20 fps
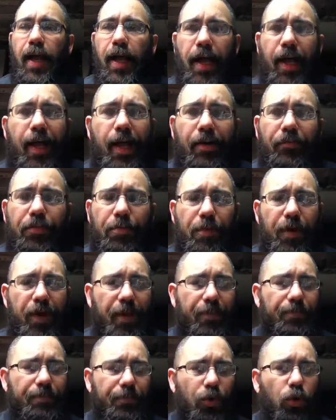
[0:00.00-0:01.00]
Hey
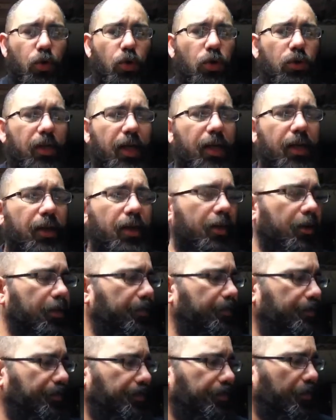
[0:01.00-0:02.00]
everybody, Cool Dad here.
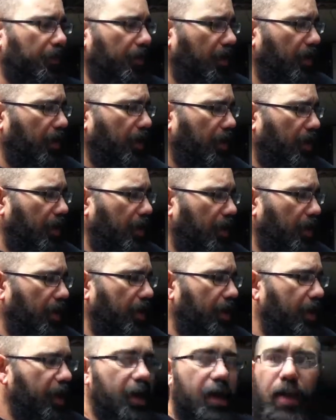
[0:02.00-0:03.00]

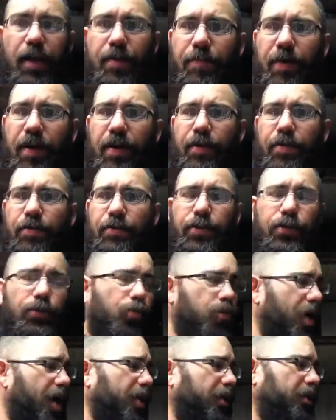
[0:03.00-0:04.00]
Anybody who's
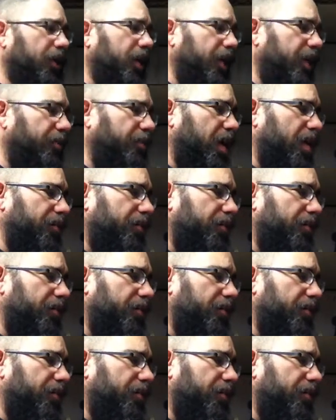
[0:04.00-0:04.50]
watched any of my